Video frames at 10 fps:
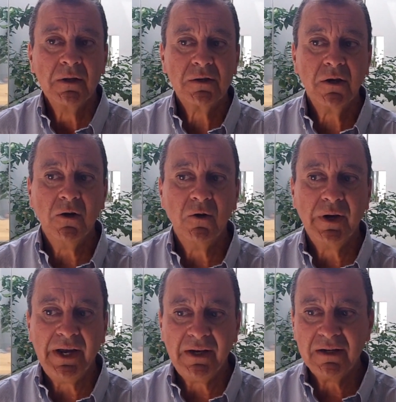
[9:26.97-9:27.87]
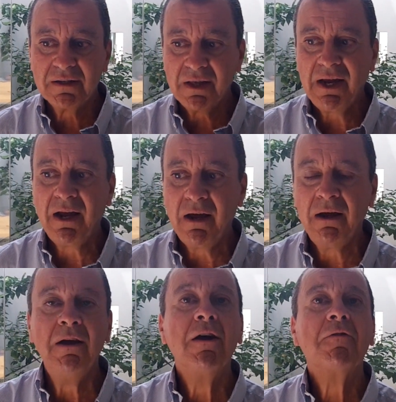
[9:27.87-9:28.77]
So it is
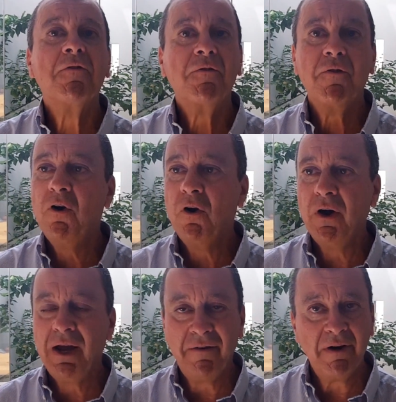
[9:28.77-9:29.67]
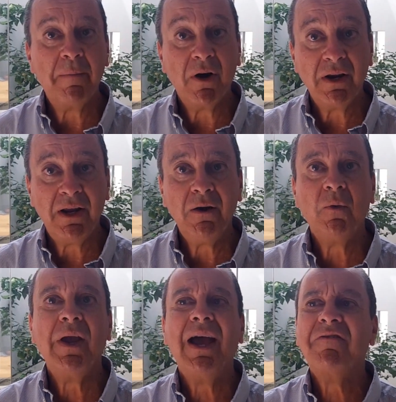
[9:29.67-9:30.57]
there for everybody.
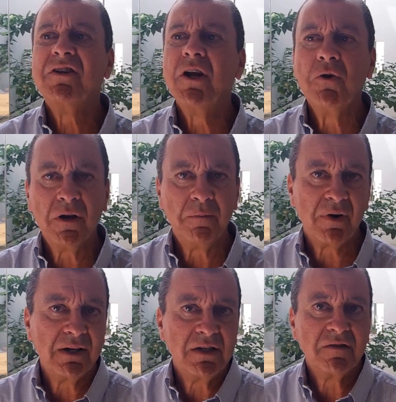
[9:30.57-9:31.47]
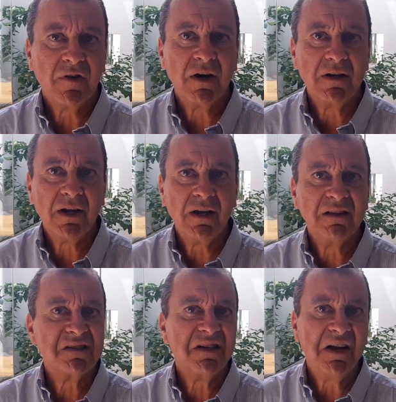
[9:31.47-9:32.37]
We have token prices for our
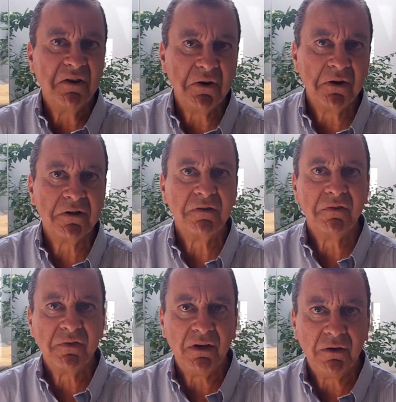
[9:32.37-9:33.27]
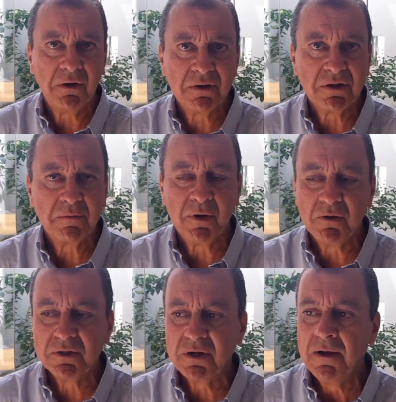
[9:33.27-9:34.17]
tickets, 10 euros, 15 euros at the
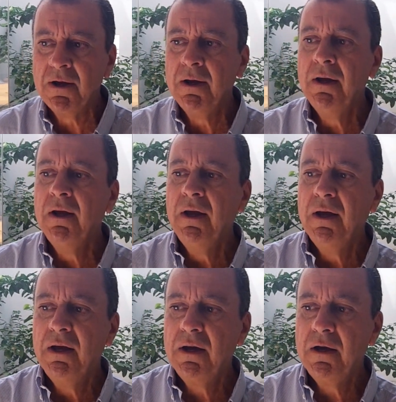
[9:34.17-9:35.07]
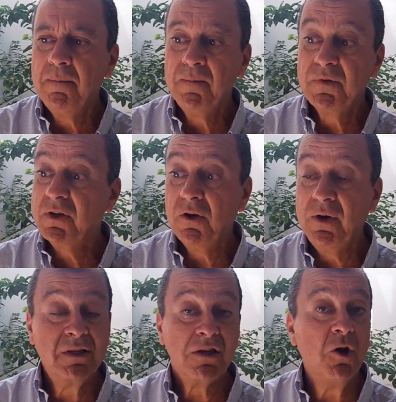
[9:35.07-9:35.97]
most. Mm-hmm. Um, so
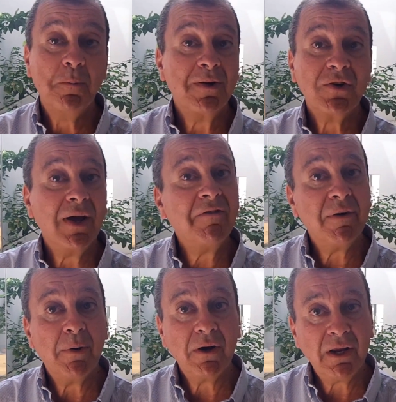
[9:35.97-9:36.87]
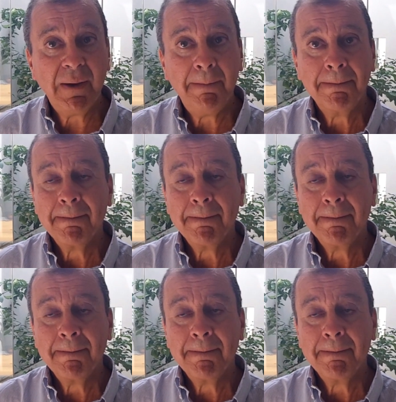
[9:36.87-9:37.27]
it's open to everybody.